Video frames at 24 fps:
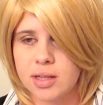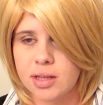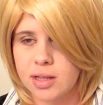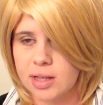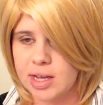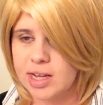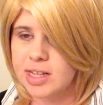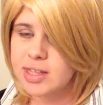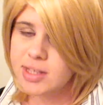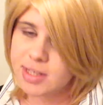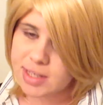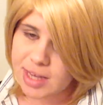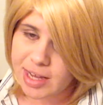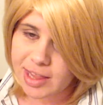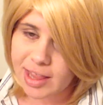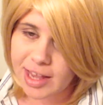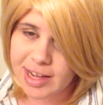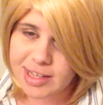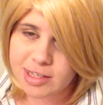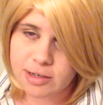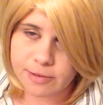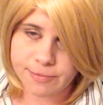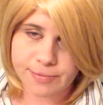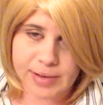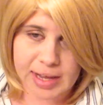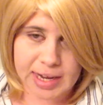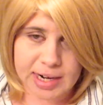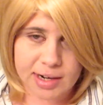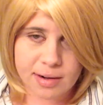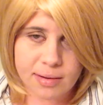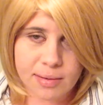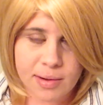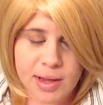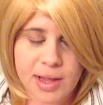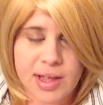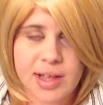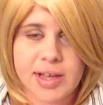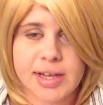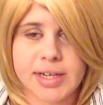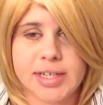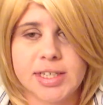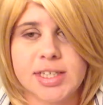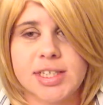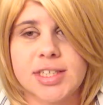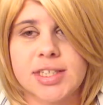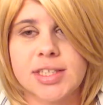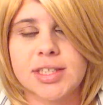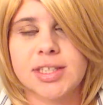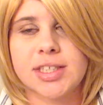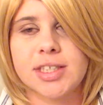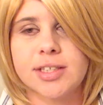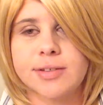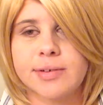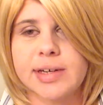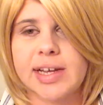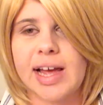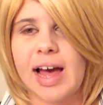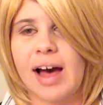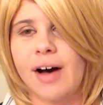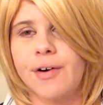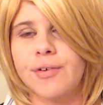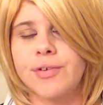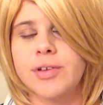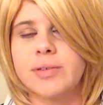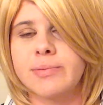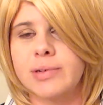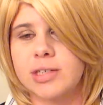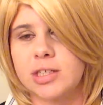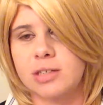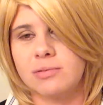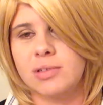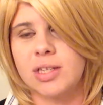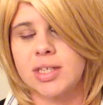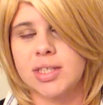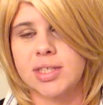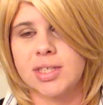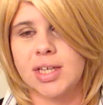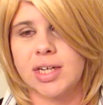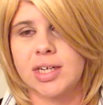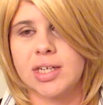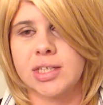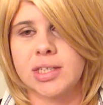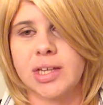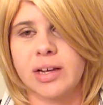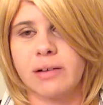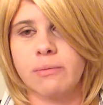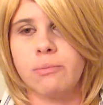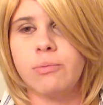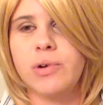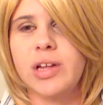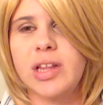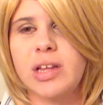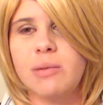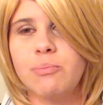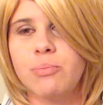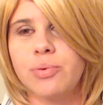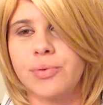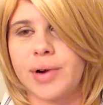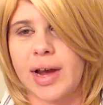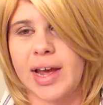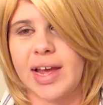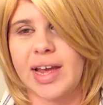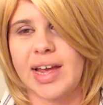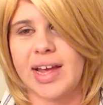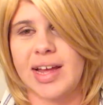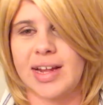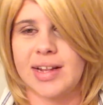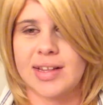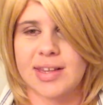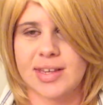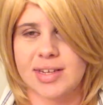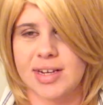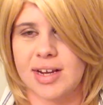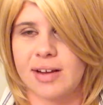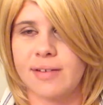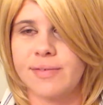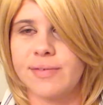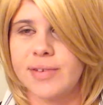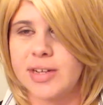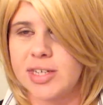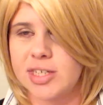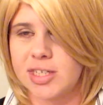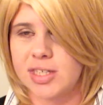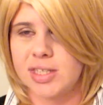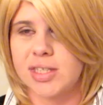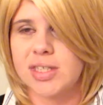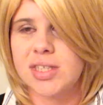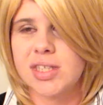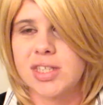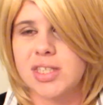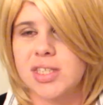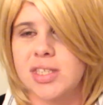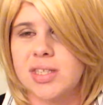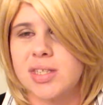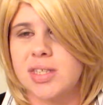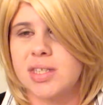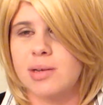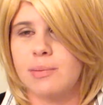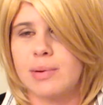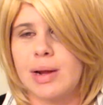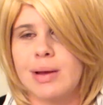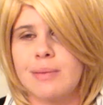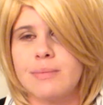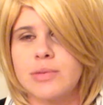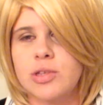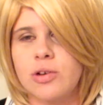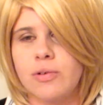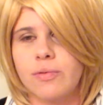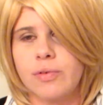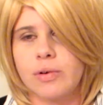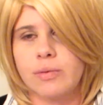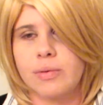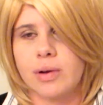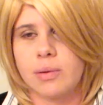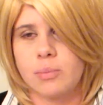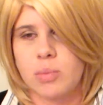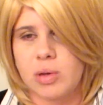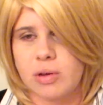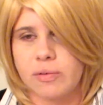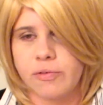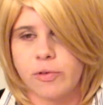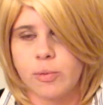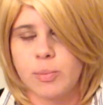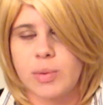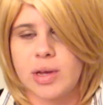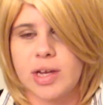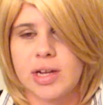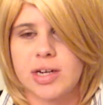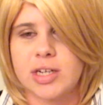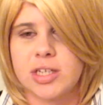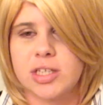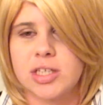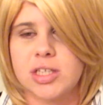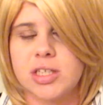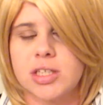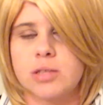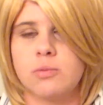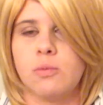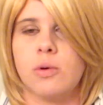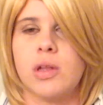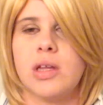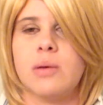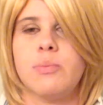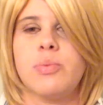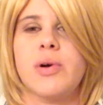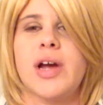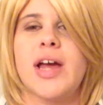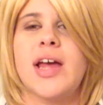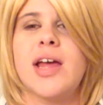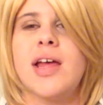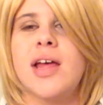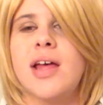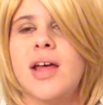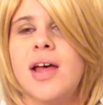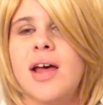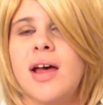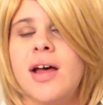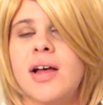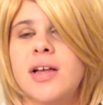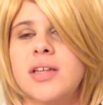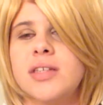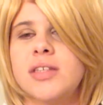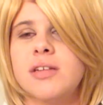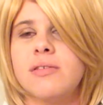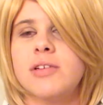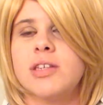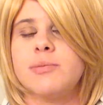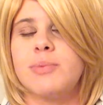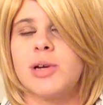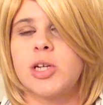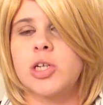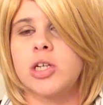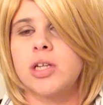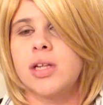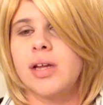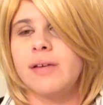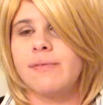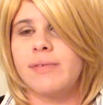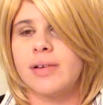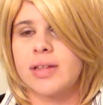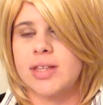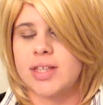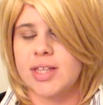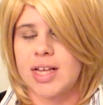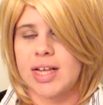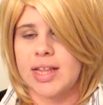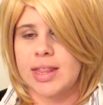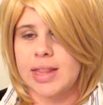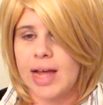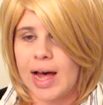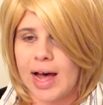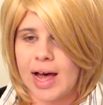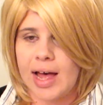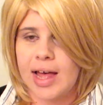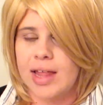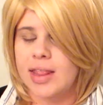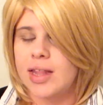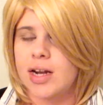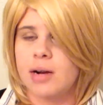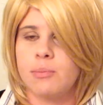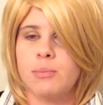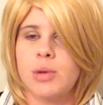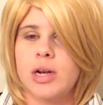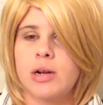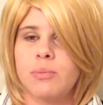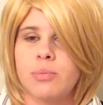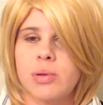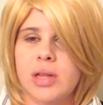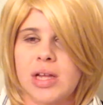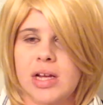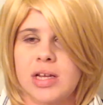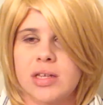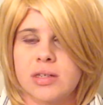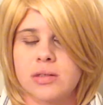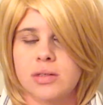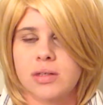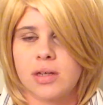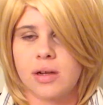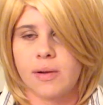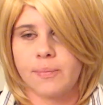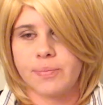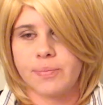inside lights are fine. It's just going out, especially when the sun is like really bright and stuff, it's just sometimes overwhelming for me, and it's just really bright. So especially if it's like that, and then I'm in a place,